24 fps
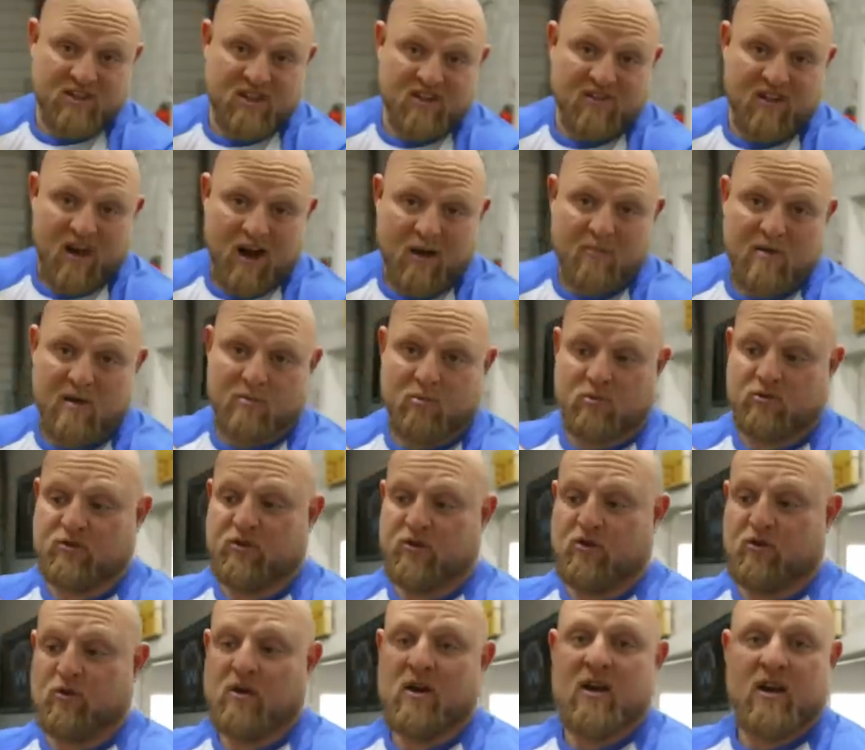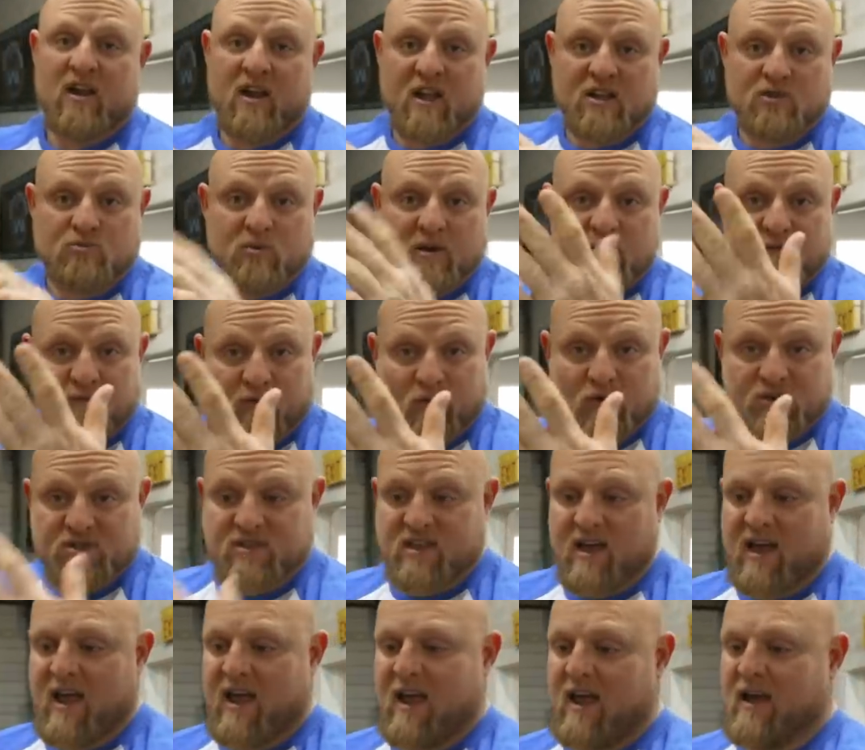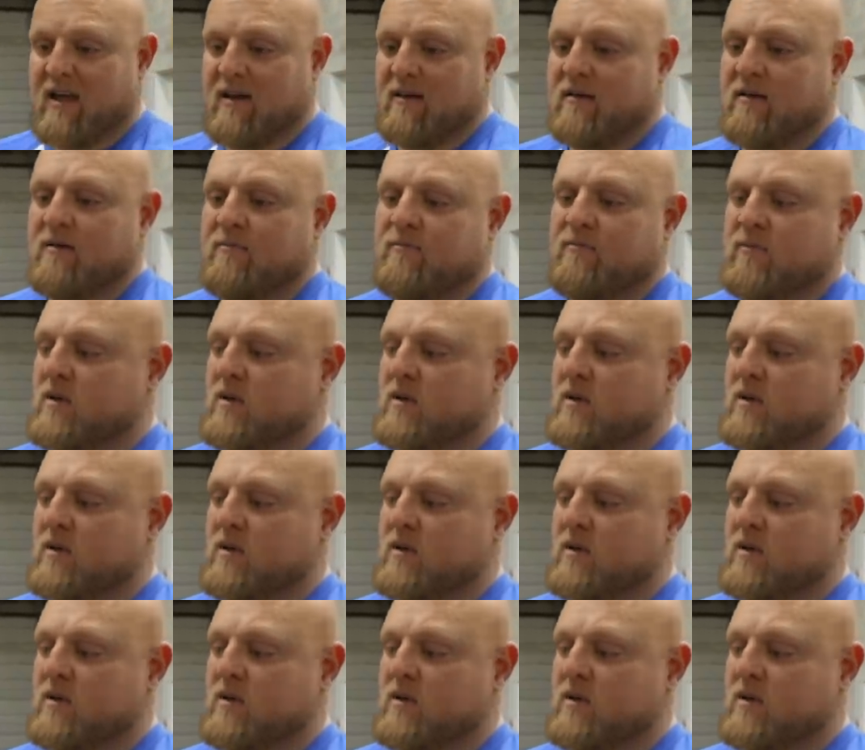see a lot of people do is reverse the hand.